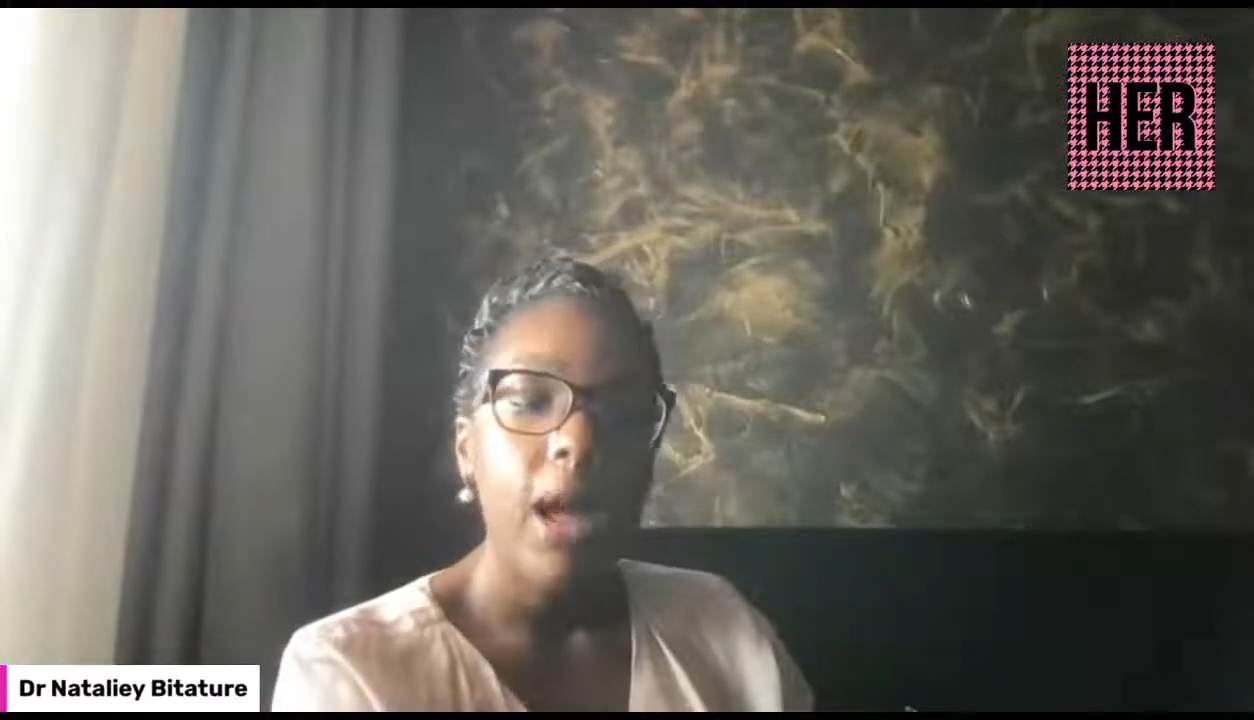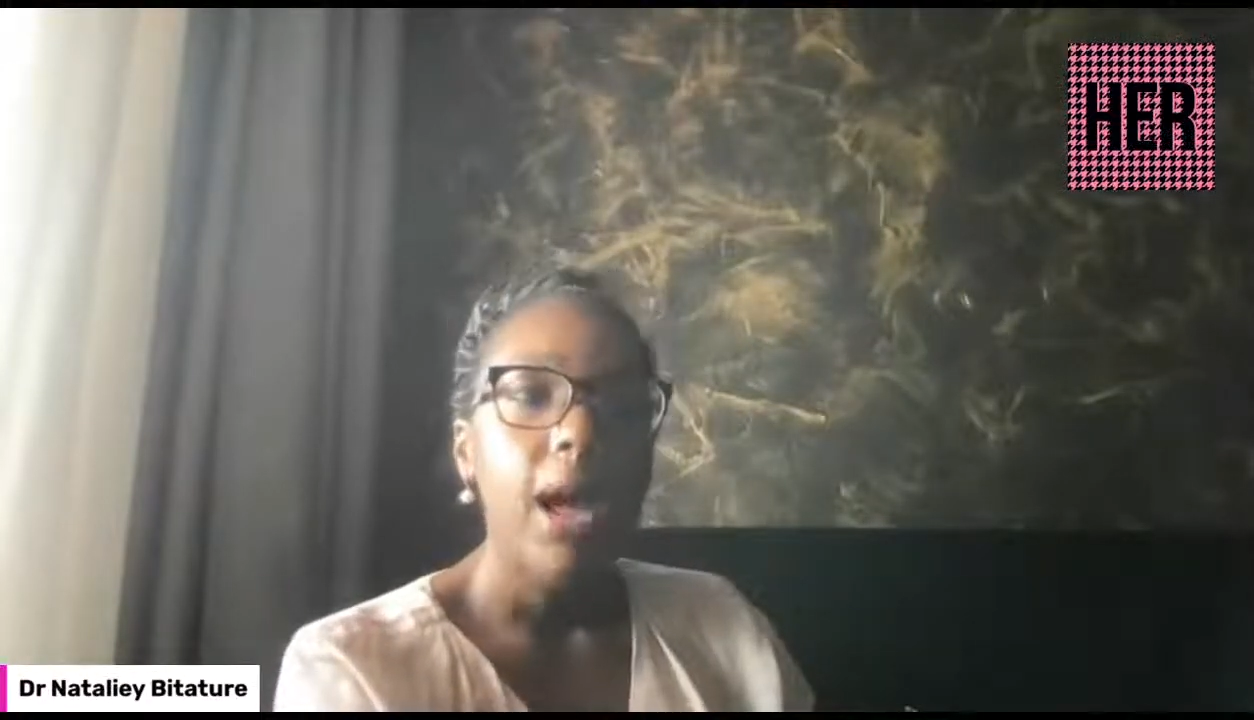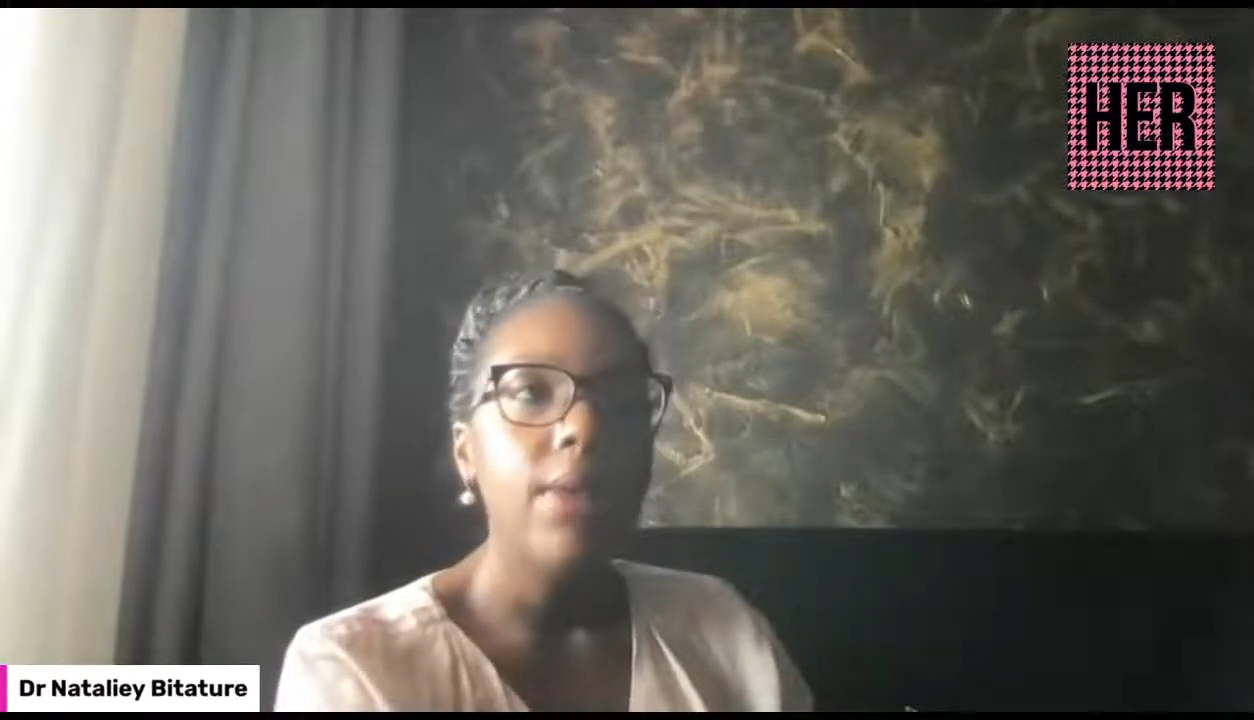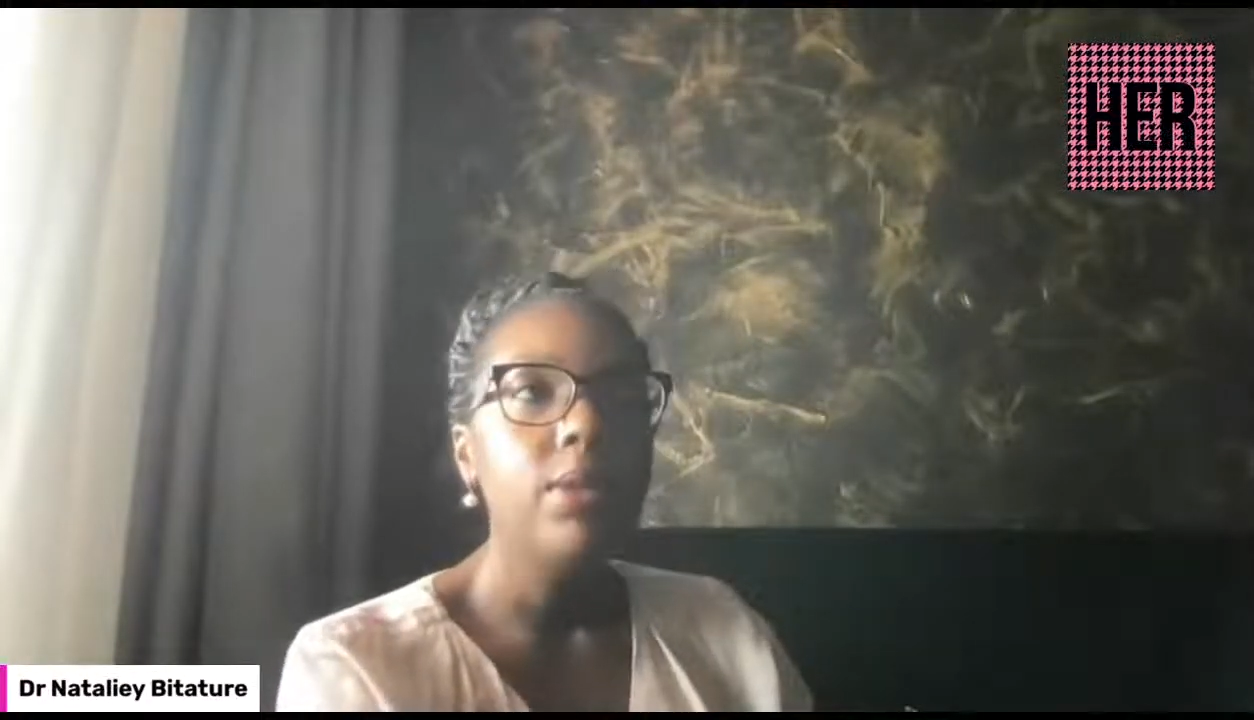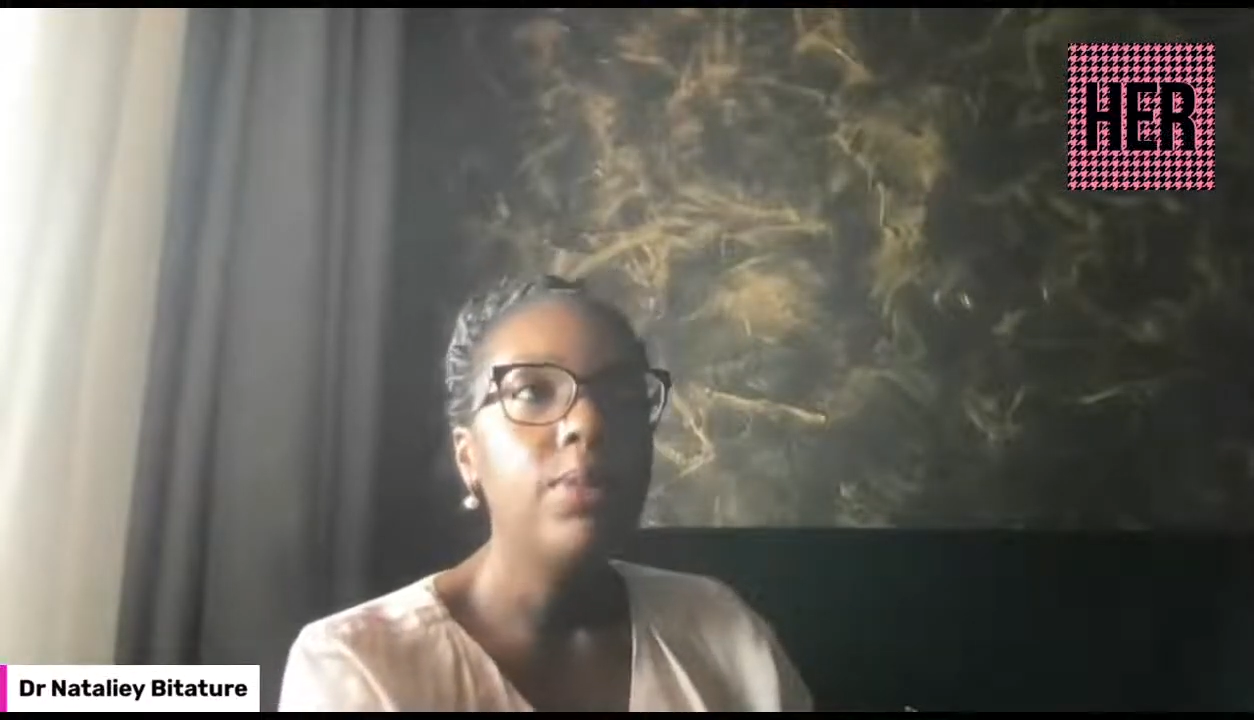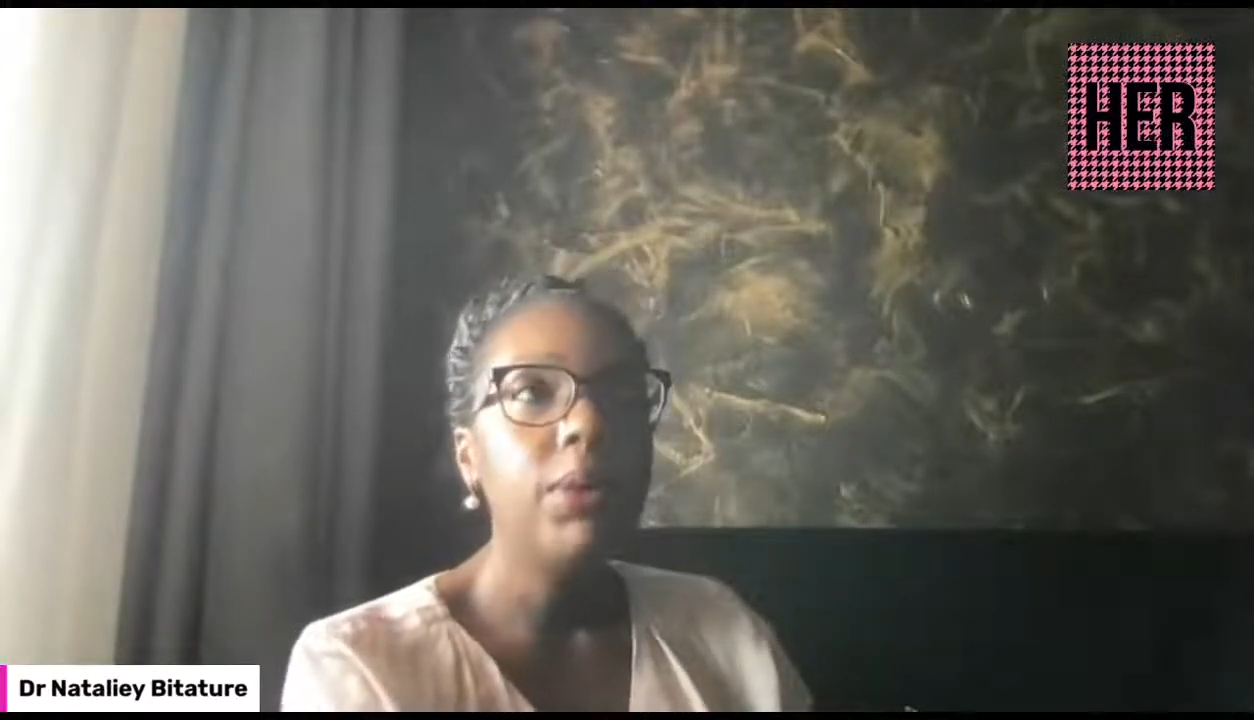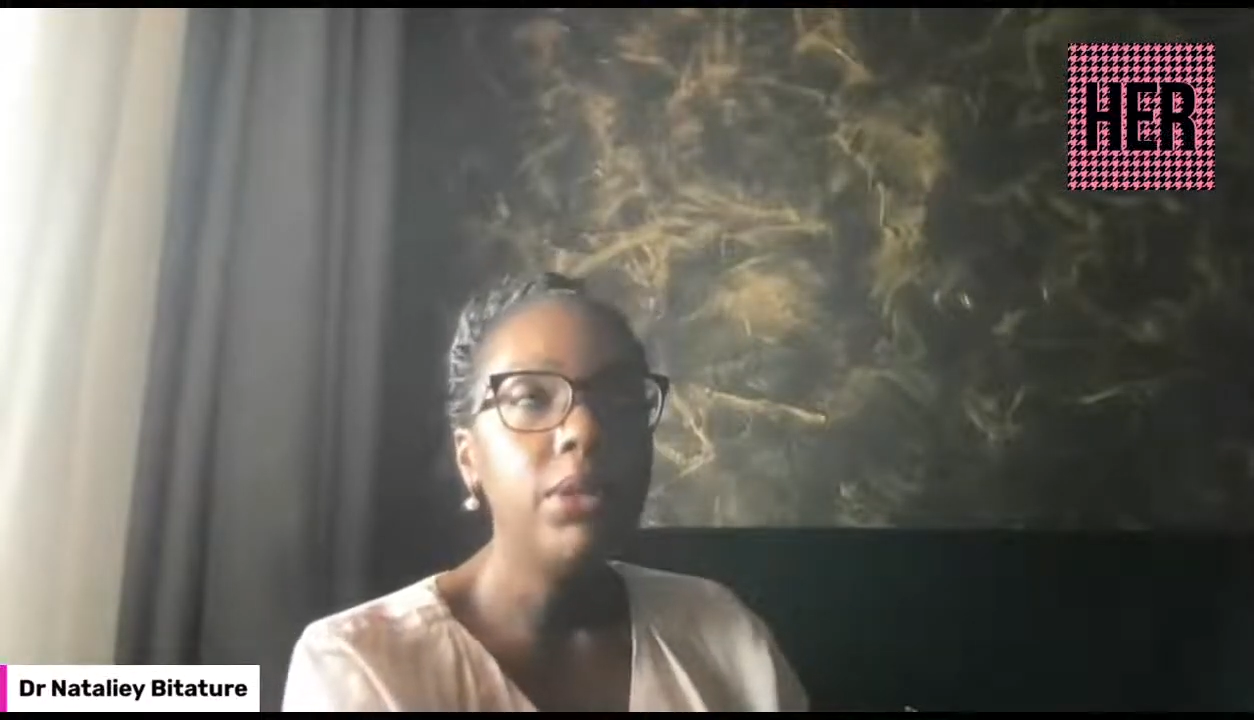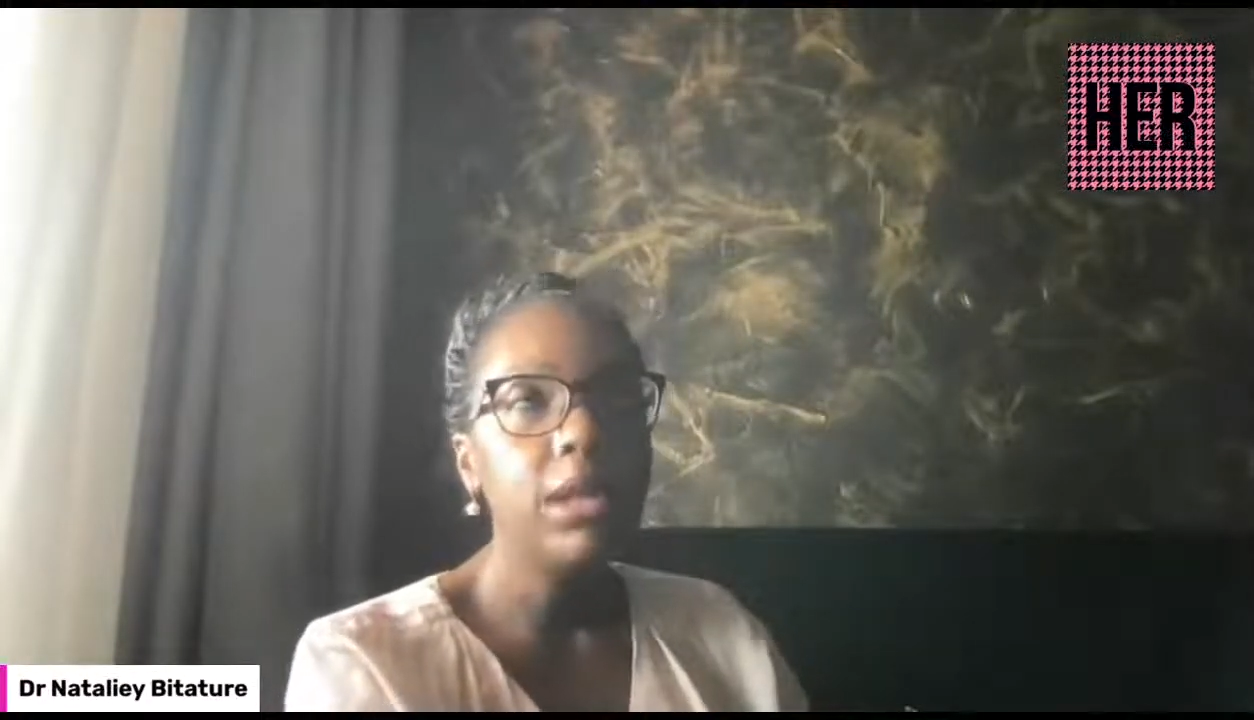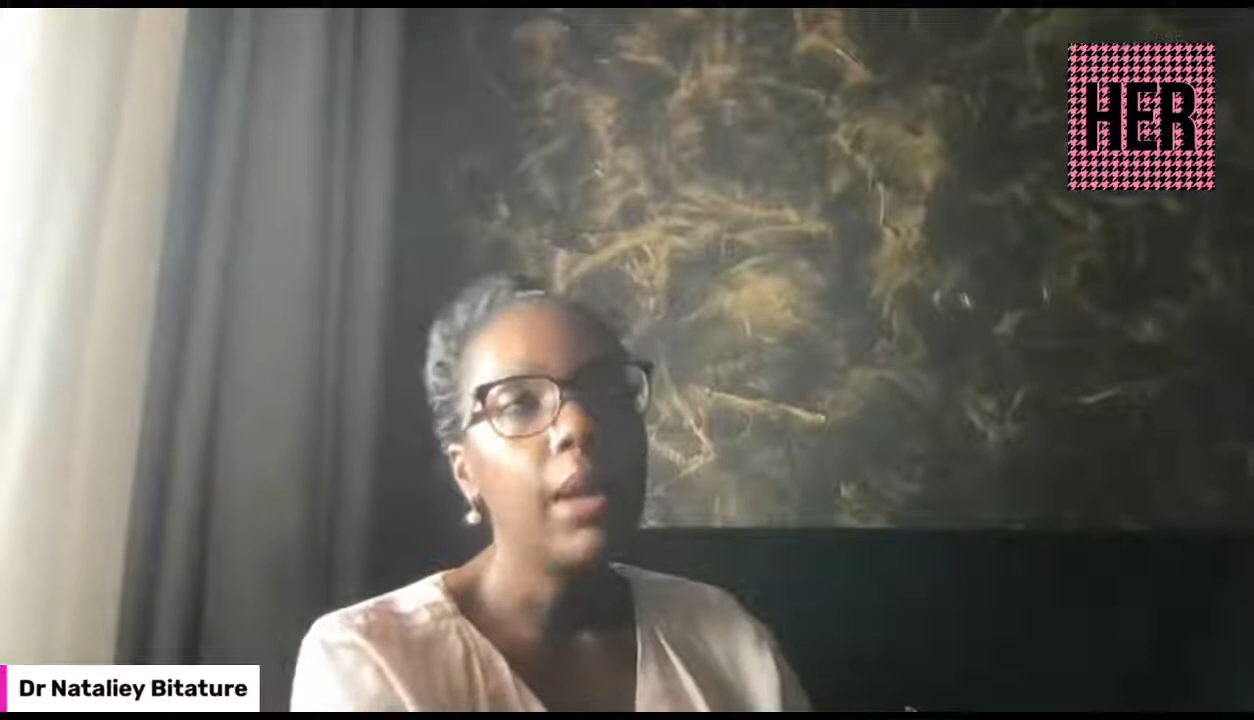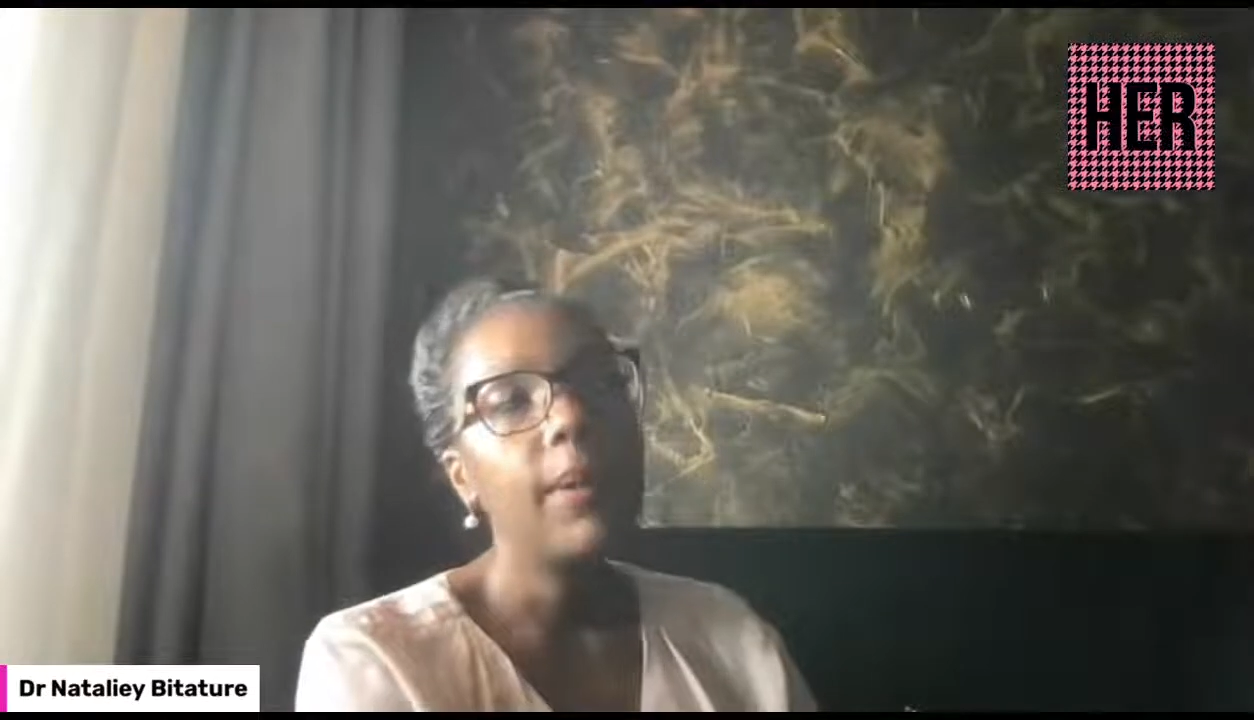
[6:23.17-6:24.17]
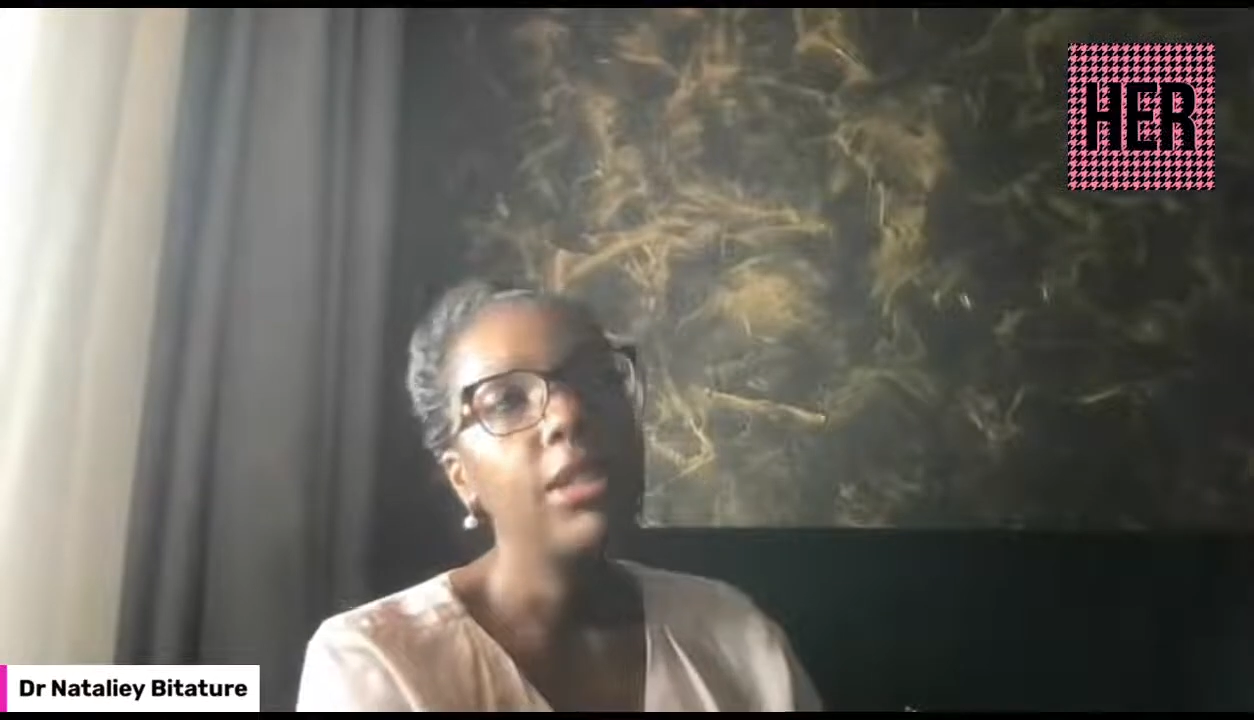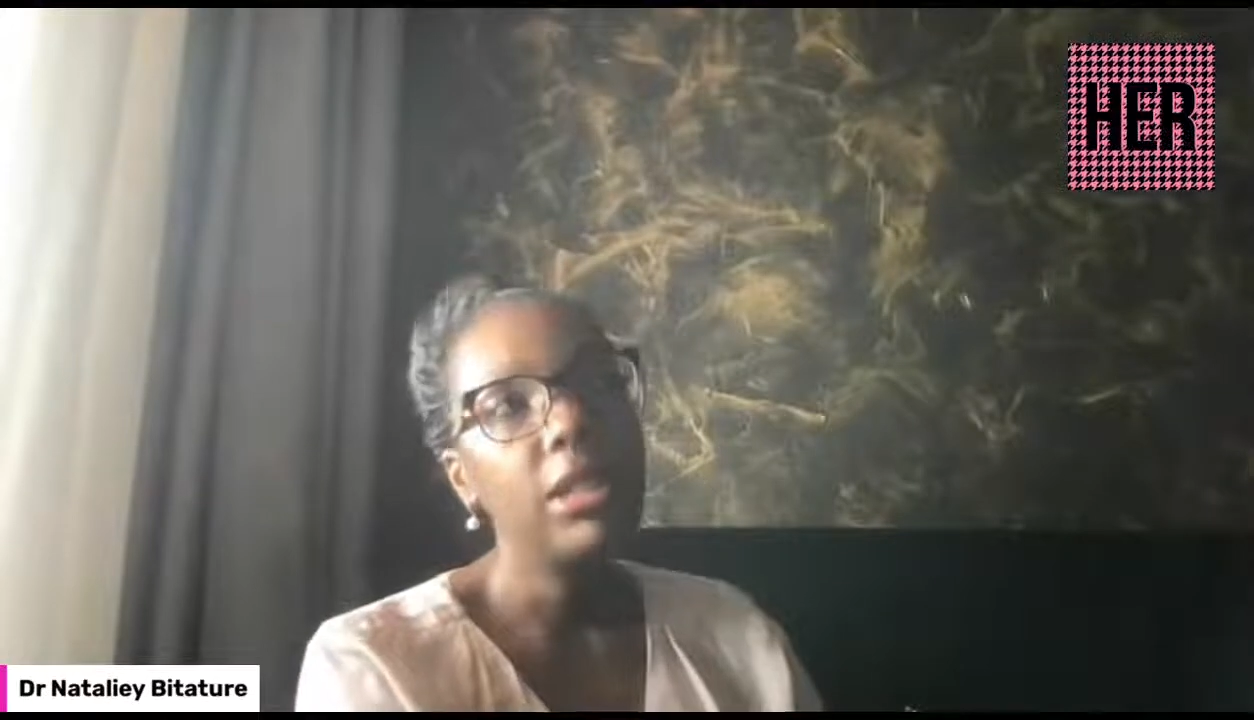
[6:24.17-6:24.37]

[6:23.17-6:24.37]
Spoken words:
I was posting about